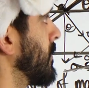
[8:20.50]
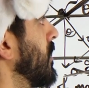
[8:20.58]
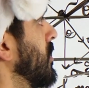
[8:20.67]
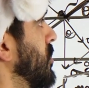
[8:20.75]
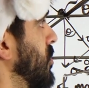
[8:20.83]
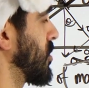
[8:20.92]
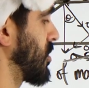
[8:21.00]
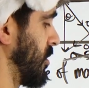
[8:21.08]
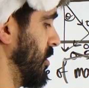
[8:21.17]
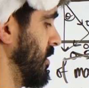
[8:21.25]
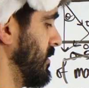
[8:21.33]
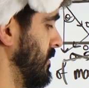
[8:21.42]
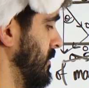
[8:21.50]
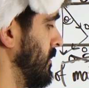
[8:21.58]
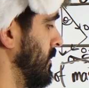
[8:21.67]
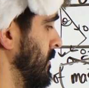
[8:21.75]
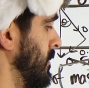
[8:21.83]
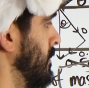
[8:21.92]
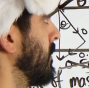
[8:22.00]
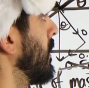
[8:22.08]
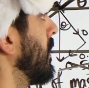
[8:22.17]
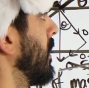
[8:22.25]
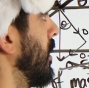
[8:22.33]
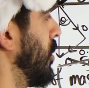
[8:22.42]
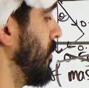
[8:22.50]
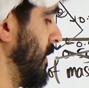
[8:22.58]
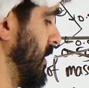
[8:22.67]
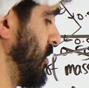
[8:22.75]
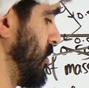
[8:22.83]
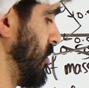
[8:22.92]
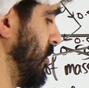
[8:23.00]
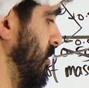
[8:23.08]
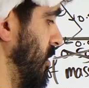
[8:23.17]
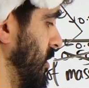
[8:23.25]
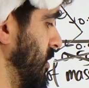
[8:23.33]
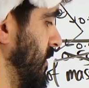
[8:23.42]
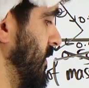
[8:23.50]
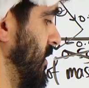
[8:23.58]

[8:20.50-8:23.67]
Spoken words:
squared over 2 lots of